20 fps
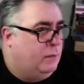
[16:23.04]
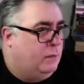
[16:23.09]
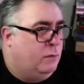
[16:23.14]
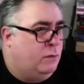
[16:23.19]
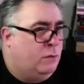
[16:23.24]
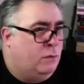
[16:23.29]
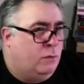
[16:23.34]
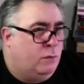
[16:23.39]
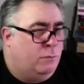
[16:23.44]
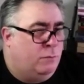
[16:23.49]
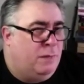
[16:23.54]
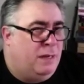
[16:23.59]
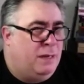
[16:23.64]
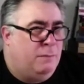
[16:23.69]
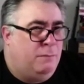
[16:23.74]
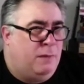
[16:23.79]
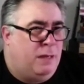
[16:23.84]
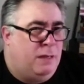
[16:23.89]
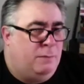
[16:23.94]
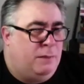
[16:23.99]
or
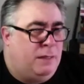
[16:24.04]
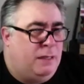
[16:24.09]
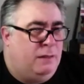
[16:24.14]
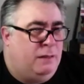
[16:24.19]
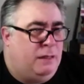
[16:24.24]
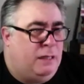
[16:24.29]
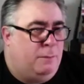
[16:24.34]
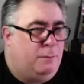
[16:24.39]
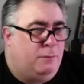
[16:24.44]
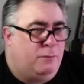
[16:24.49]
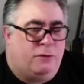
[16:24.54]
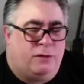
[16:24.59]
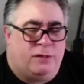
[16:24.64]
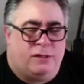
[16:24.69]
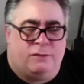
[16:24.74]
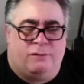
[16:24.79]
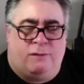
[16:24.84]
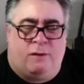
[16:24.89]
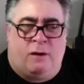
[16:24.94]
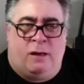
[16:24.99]
maybe the Ipcris
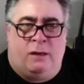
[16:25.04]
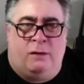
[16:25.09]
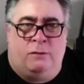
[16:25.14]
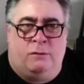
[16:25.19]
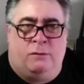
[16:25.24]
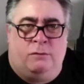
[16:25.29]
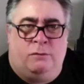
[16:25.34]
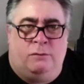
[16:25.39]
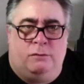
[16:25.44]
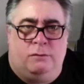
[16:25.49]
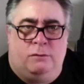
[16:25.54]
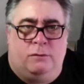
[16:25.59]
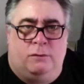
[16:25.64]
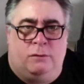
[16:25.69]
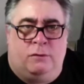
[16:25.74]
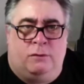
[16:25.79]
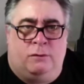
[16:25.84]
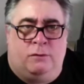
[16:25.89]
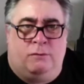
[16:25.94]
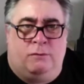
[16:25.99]
File,
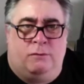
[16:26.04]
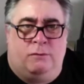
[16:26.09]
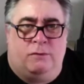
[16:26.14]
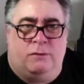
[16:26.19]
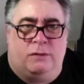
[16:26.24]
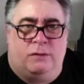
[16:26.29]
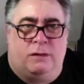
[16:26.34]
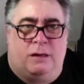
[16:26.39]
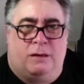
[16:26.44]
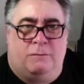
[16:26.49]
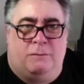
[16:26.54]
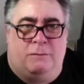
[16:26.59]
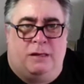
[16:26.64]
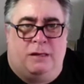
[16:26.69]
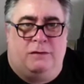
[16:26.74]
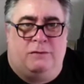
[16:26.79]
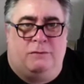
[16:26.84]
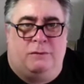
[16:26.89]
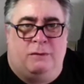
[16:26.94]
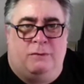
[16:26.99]
or
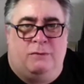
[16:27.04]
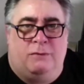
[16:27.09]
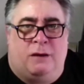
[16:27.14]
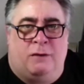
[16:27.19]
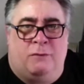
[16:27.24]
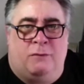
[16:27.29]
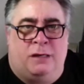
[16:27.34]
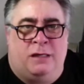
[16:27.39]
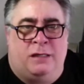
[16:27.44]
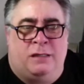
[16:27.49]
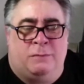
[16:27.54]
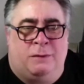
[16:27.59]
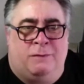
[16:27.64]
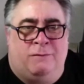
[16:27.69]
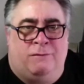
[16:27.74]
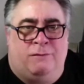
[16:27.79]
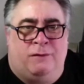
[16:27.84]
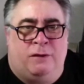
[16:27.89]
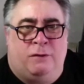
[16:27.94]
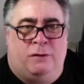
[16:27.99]
I wanted it to
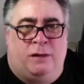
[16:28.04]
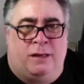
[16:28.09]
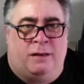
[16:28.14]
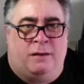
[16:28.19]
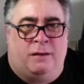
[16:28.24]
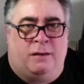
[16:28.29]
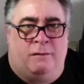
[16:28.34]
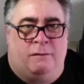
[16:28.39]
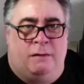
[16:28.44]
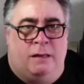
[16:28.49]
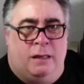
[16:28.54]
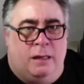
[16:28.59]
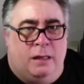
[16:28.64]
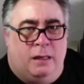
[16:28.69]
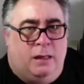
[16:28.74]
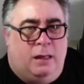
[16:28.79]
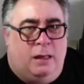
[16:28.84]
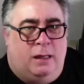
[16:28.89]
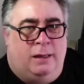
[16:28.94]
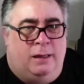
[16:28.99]
feel like
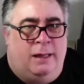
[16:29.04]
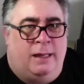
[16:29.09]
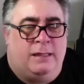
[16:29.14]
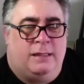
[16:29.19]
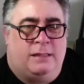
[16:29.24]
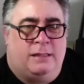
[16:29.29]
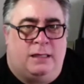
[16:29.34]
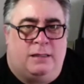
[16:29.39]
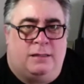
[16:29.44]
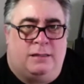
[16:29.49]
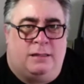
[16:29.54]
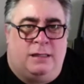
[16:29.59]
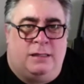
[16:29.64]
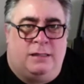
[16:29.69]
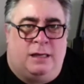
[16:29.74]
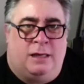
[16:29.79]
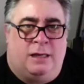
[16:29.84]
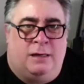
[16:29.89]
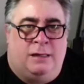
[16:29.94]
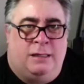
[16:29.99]
a late 60s,
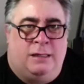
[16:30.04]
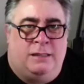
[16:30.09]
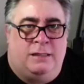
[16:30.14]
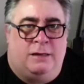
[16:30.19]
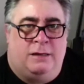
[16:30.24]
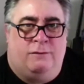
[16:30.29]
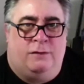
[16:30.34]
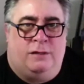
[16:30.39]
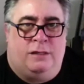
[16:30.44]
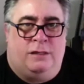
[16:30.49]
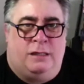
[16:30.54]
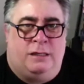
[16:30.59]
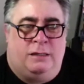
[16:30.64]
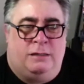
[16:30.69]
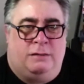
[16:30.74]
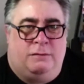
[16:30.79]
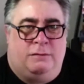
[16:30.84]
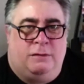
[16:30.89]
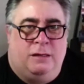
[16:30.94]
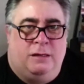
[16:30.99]
early 70s
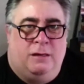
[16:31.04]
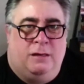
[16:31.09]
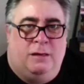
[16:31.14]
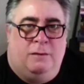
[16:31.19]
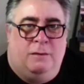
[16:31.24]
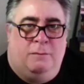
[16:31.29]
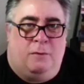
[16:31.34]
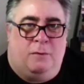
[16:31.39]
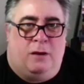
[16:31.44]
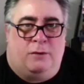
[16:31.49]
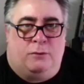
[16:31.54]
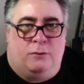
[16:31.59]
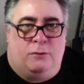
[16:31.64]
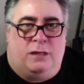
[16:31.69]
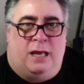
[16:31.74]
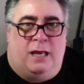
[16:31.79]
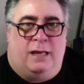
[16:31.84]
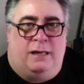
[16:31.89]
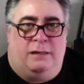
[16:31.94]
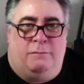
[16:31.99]
Michael
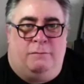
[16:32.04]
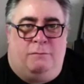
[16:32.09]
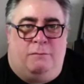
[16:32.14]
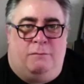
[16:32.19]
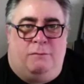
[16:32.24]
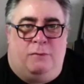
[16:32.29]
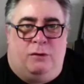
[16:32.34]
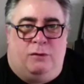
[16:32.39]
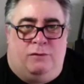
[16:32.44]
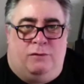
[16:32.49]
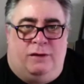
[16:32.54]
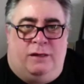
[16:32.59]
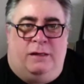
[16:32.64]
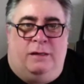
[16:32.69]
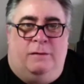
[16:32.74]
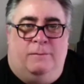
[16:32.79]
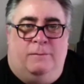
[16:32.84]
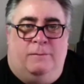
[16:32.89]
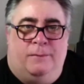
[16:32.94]
Caine movie,